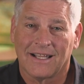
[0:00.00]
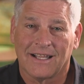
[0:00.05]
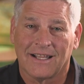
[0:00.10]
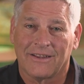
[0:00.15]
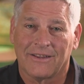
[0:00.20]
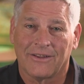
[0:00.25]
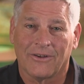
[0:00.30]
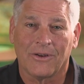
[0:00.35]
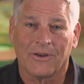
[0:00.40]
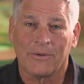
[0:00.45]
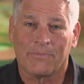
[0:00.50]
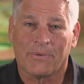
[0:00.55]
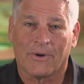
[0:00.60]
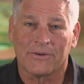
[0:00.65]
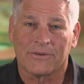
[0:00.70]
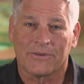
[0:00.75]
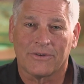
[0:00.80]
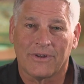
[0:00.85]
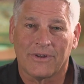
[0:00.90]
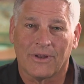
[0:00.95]
the only
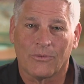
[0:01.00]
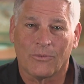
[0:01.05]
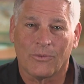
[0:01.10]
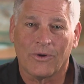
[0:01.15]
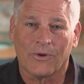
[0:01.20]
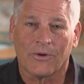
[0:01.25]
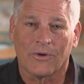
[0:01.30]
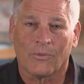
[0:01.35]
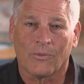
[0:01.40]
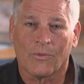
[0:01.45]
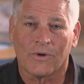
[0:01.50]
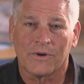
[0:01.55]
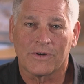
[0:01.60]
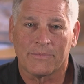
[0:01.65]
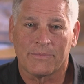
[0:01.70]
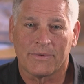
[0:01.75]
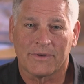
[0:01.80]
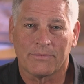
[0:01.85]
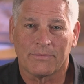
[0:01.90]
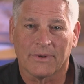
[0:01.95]
person that we are to
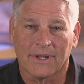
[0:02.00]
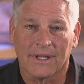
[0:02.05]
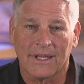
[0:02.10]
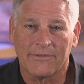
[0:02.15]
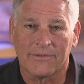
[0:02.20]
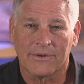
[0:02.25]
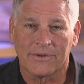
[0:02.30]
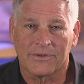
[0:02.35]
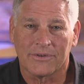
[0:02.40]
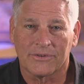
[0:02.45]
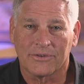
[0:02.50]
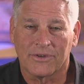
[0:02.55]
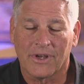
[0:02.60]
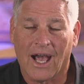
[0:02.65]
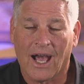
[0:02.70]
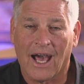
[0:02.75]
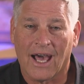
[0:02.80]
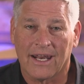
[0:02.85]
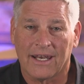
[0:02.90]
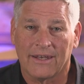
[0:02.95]
worship as believers is
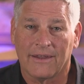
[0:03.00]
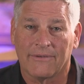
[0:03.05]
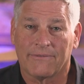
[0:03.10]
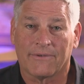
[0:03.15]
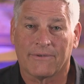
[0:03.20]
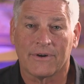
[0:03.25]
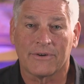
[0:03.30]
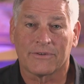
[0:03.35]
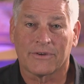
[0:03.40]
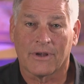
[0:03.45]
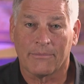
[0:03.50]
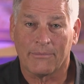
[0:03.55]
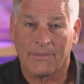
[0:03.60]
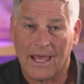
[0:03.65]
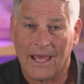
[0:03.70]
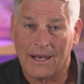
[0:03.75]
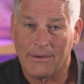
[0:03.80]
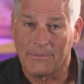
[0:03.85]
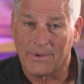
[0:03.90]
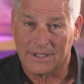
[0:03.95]
God. The first
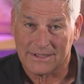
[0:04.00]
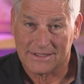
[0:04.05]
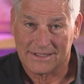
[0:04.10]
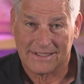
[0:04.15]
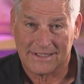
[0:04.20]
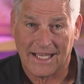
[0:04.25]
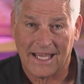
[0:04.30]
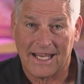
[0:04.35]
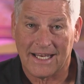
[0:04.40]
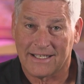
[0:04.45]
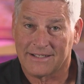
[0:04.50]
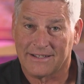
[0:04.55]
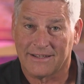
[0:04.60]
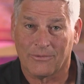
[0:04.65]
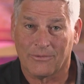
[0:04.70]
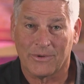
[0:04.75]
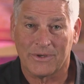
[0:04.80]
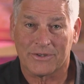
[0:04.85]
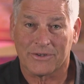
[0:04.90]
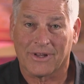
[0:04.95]
commandment states
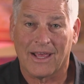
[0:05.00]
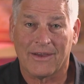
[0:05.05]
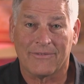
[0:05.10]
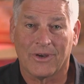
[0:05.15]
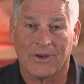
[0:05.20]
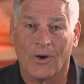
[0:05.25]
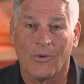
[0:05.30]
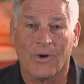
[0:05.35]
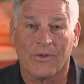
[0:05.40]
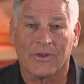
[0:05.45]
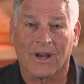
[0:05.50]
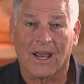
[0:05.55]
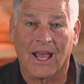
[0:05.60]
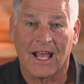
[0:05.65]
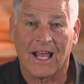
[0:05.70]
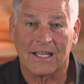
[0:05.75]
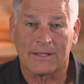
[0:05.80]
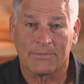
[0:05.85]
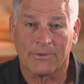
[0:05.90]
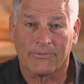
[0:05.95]
that we shall have no other
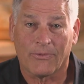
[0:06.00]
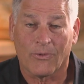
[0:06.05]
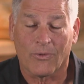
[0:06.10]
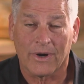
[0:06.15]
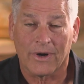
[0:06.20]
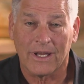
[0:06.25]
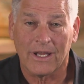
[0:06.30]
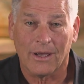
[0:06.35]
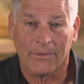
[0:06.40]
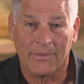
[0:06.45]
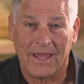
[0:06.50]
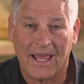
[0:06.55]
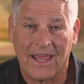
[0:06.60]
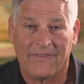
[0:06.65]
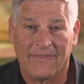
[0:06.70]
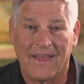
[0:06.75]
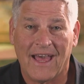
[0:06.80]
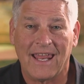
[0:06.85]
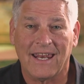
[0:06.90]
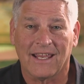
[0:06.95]
gods before him,
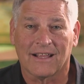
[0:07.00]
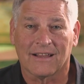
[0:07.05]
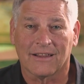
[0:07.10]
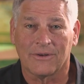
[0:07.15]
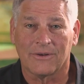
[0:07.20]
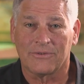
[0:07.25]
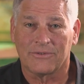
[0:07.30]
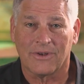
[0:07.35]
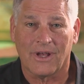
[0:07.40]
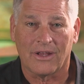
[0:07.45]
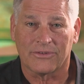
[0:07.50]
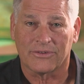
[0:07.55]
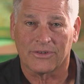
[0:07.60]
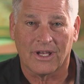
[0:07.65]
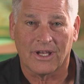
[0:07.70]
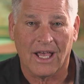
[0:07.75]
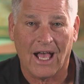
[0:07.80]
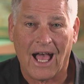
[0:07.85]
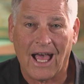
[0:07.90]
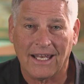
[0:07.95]
and that includes us.
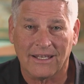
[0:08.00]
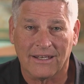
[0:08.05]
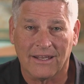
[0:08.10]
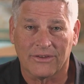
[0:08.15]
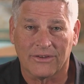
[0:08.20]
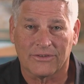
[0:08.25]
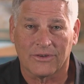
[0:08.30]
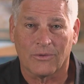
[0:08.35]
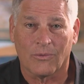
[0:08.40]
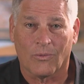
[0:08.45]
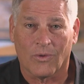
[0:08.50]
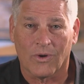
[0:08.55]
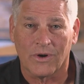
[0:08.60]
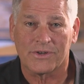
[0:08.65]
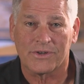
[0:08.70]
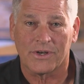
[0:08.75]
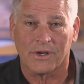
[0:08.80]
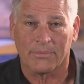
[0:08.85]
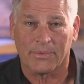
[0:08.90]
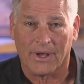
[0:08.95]
God doesn't
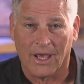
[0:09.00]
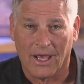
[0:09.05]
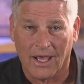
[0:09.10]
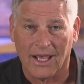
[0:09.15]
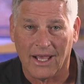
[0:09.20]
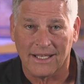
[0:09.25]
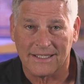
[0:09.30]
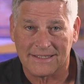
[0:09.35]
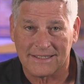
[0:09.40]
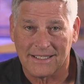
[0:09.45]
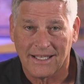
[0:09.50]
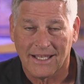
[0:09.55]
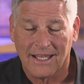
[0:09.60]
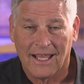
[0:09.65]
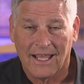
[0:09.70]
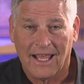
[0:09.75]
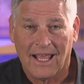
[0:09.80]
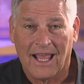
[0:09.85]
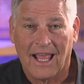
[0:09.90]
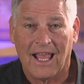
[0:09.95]
worship us,
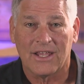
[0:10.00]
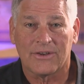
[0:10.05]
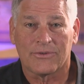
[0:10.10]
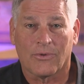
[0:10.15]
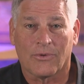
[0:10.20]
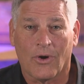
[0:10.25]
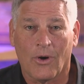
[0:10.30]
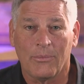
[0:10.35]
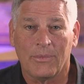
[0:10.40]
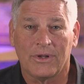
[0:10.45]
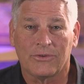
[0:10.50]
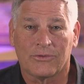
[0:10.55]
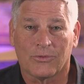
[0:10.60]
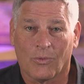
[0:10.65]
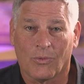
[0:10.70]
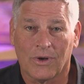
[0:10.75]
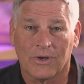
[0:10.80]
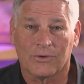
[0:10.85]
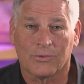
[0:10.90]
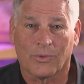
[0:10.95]
as Romans
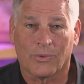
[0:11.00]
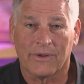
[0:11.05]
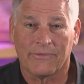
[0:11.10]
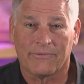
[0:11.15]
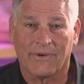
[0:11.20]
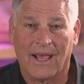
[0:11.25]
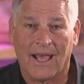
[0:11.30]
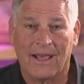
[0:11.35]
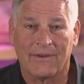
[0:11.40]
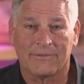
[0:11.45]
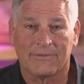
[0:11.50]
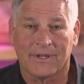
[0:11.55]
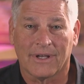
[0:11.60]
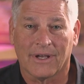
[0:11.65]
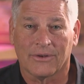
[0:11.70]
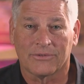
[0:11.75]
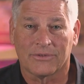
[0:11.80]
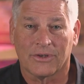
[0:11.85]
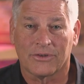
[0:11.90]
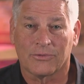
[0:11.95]
one twenty-five
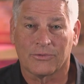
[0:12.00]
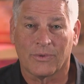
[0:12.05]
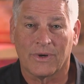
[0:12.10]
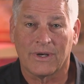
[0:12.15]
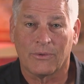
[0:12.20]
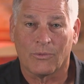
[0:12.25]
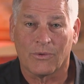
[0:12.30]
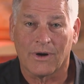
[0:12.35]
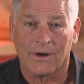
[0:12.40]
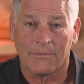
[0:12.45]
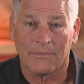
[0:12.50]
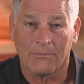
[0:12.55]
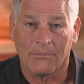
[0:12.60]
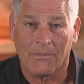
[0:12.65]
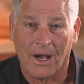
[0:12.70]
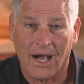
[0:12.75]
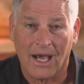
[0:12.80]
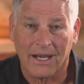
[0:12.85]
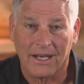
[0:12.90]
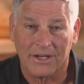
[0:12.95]
tells us, when we're
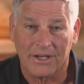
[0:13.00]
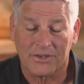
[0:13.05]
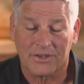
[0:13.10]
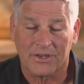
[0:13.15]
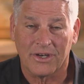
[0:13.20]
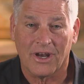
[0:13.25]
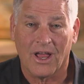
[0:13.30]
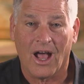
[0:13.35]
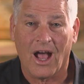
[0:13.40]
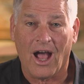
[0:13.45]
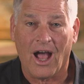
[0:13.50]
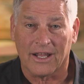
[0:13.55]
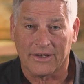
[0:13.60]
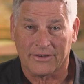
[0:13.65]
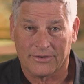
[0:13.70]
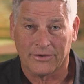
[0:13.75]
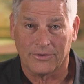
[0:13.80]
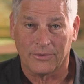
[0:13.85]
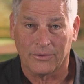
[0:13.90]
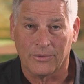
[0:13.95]
admonished
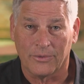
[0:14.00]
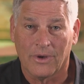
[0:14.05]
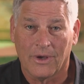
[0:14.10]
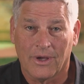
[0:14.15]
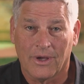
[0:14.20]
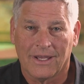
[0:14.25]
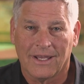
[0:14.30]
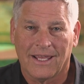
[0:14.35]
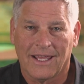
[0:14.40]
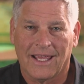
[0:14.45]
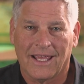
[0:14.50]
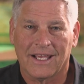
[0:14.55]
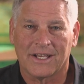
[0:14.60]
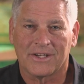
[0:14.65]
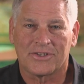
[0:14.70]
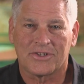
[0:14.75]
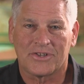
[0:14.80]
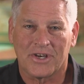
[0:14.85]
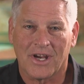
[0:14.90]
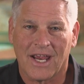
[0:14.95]
not to
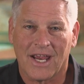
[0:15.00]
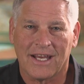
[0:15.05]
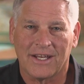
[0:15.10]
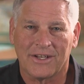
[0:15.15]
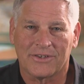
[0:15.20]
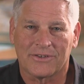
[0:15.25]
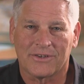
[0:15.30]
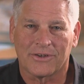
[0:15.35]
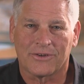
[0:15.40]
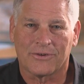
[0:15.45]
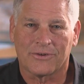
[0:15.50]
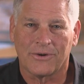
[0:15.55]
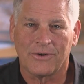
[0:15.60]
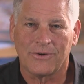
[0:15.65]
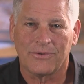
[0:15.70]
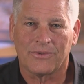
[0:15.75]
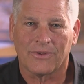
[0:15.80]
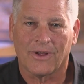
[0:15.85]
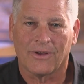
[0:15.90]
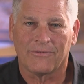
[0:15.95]
exchange the
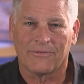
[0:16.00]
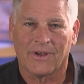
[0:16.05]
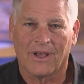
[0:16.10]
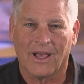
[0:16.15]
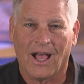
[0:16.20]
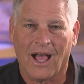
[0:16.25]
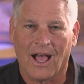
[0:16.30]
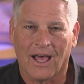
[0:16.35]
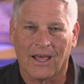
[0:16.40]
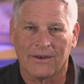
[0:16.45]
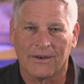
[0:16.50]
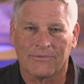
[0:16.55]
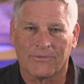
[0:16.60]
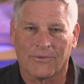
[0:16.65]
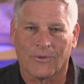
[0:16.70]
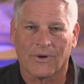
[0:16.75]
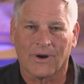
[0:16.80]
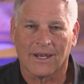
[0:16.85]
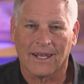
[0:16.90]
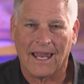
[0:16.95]
truth of God
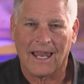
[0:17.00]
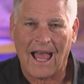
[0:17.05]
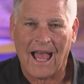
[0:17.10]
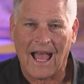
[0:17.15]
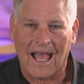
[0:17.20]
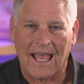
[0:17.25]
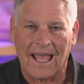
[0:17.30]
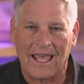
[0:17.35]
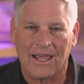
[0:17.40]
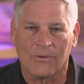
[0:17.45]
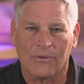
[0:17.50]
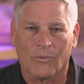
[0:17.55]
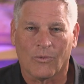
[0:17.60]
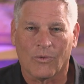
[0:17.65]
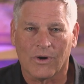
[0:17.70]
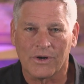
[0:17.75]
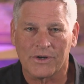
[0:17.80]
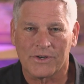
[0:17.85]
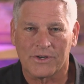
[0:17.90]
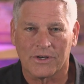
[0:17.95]
for a lie and
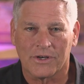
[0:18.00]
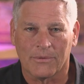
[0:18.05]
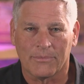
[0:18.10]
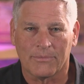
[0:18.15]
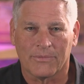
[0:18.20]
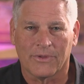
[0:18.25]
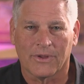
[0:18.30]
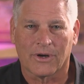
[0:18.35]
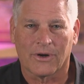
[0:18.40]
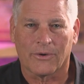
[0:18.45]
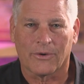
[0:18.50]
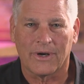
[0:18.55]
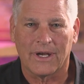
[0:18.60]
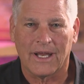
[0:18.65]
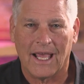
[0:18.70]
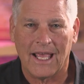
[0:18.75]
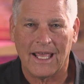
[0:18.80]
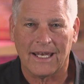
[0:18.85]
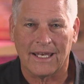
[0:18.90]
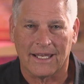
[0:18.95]
worship the
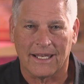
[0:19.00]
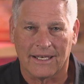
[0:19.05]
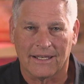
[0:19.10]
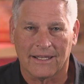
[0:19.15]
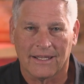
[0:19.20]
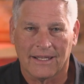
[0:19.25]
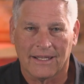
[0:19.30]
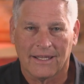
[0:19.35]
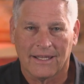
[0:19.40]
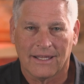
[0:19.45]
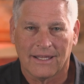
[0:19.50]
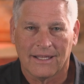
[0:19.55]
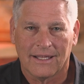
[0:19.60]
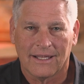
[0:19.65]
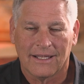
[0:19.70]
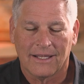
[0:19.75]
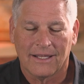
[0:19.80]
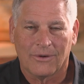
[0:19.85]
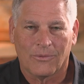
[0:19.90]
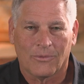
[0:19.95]
created.
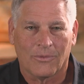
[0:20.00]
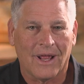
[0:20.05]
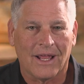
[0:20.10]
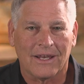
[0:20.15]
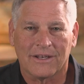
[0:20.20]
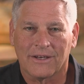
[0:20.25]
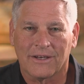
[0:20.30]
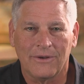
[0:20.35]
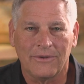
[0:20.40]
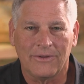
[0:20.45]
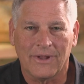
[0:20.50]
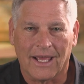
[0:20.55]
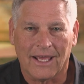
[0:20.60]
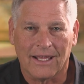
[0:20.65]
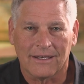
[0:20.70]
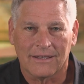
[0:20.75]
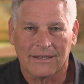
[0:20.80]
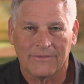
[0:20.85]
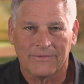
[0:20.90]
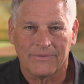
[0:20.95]
We're not to do
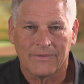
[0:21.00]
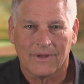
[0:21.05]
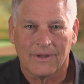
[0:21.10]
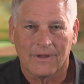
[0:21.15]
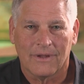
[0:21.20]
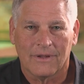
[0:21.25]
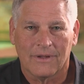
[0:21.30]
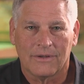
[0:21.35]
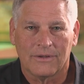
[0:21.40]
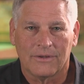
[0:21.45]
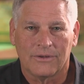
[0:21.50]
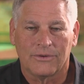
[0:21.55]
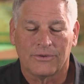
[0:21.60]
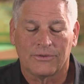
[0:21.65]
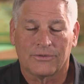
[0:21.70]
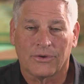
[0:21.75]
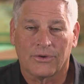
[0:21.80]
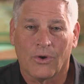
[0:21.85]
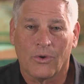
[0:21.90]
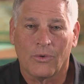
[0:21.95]
that.
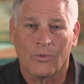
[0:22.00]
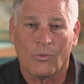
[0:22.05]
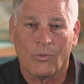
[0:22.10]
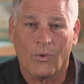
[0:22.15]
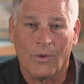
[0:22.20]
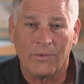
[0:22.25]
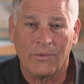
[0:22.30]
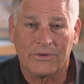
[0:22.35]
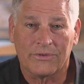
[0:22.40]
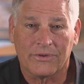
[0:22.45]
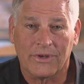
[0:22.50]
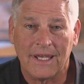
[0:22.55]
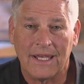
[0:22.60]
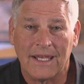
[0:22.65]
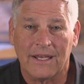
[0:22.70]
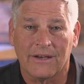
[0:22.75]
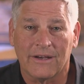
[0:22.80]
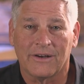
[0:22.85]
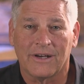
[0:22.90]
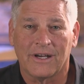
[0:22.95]
So what we see
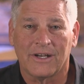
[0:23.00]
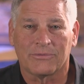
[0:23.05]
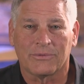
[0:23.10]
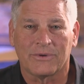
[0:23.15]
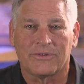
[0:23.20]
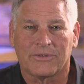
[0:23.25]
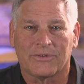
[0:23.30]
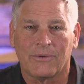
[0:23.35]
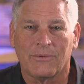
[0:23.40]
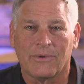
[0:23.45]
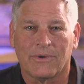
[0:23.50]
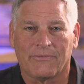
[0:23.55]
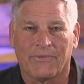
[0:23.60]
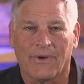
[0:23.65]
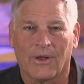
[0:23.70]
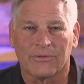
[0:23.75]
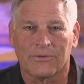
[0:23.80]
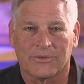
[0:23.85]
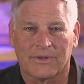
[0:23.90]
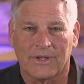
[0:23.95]
here is we see what
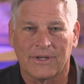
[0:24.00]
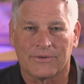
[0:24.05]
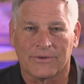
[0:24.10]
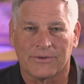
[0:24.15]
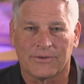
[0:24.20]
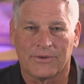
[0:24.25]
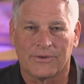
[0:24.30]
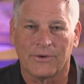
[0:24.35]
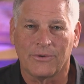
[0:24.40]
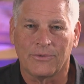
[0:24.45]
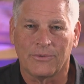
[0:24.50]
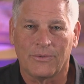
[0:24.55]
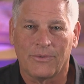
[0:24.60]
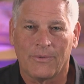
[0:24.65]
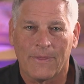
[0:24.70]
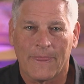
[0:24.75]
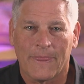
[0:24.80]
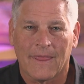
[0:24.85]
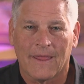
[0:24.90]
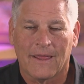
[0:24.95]
false teachers do.
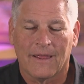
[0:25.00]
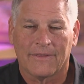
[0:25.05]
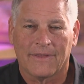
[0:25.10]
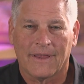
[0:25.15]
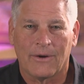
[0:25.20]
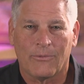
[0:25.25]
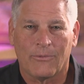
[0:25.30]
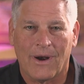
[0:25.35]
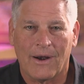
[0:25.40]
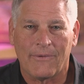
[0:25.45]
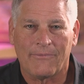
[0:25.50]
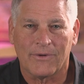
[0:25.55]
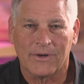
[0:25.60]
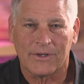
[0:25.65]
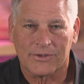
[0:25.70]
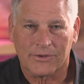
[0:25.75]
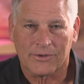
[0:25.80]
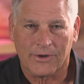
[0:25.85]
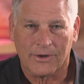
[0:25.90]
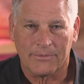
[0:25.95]
They
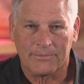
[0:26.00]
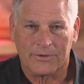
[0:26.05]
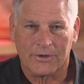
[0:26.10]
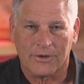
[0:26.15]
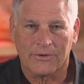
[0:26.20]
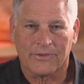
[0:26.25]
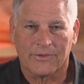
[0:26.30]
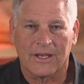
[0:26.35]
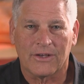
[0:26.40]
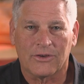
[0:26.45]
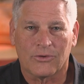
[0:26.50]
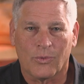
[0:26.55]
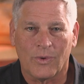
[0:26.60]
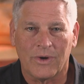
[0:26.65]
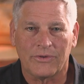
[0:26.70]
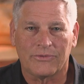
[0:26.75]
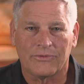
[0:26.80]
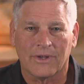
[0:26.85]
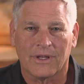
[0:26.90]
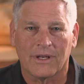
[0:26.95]
reference Scripture. They
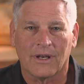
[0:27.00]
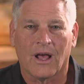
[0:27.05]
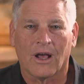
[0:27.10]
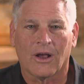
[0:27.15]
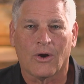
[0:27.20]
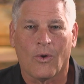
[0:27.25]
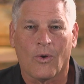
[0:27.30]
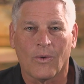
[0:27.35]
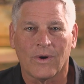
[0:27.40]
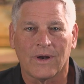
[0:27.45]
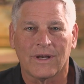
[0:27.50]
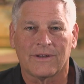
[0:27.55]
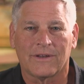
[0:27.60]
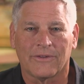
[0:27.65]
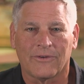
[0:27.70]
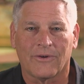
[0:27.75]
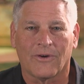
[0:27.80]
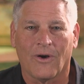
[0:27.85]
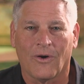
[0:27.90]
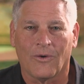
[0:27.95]
twist it according
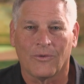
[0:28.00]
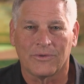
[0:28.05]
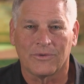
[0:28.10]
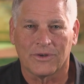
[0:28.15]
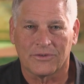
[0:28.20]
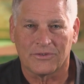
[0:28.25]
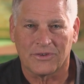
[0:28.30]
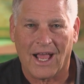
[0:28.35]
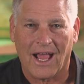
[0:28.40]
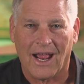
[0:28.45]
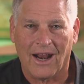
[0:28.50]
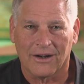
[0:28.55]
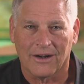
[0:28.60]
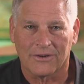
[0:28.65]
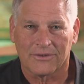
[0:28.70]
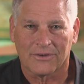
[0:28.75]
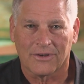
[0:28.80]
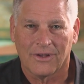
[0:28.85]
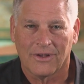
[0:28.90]
to their own desires.